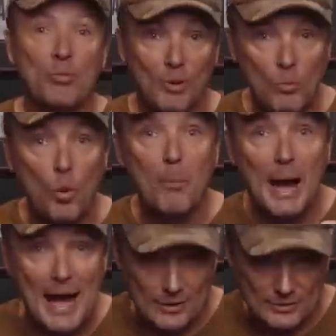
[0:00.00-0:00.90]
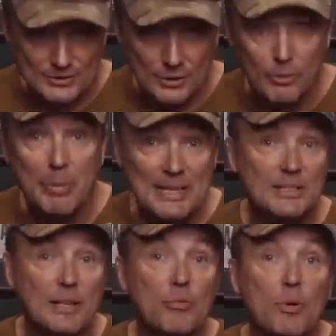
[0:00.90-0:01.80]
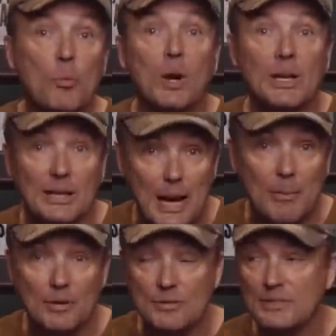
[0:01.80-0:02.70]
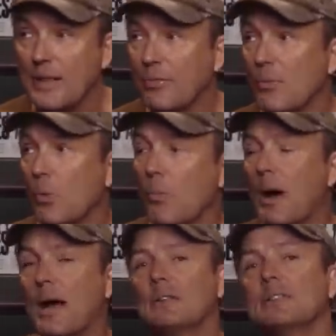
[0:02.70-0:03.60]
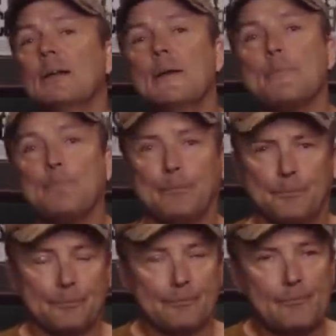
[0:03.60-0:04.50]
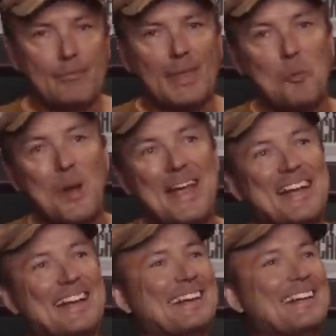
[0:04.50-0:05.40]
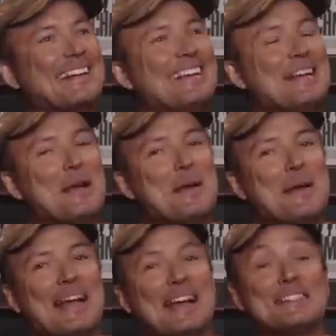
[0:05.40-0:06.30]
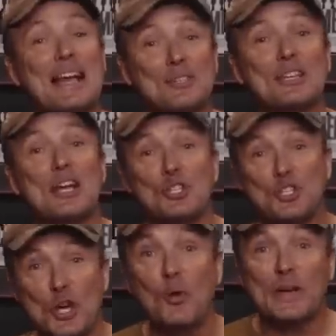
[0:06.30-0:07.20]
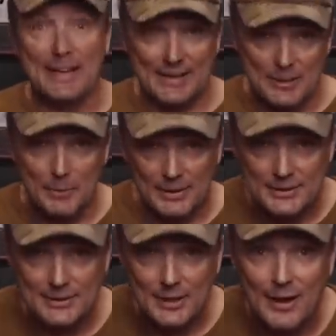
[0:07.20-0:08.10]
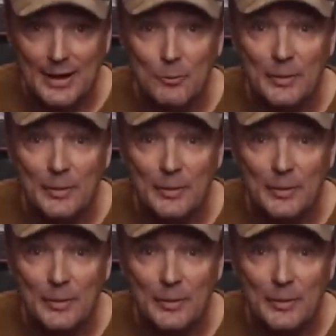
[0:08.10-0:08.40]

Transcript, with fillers: three more miles, or basically three more kilometers, not three more miles. When it's actually a joke in the military